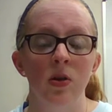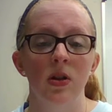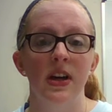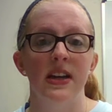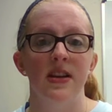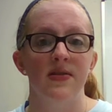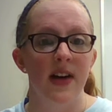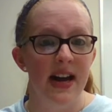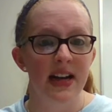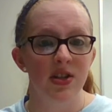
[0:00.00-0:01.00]
you'll look at their
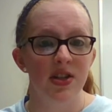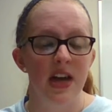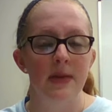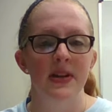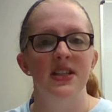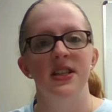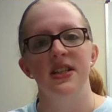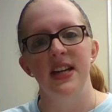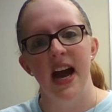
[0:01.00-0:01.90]
financial statements to see